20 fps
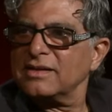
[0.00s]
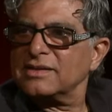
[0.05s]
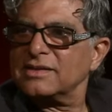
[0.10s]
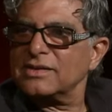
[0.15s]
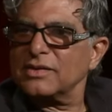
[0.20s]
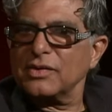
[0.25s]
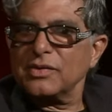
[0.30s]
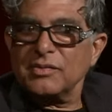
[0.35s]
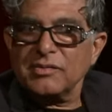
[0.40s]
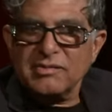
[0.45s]

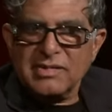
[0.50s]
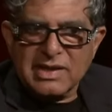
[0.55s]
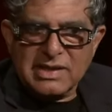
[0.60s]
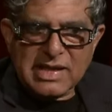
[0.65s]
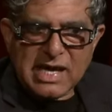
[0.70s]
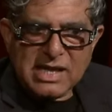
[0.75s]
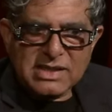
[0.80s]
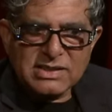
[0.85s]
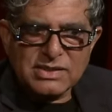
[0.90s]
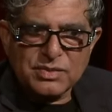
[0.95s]
So it
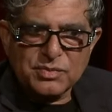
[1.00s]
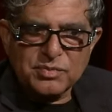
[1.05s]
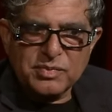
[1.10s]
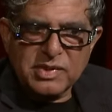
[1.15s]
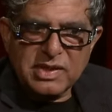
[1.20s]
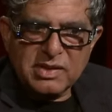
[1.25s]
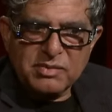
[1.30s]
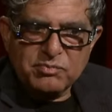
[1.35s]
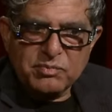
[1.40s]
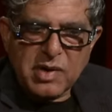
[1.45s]
has to
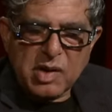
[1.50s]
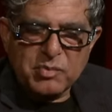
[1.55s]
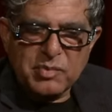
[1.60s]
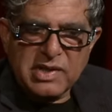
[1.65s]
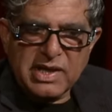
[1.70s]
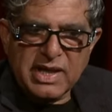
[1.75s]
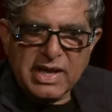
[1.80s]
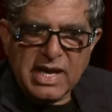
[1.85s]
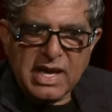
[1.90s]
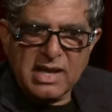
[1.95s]
be
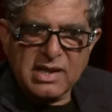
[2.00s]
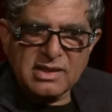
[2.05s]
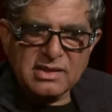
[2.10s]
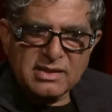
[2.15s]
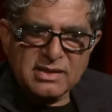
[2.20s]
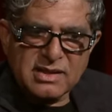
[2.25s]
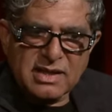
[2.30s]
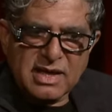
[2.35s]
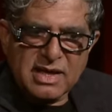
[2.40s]
public health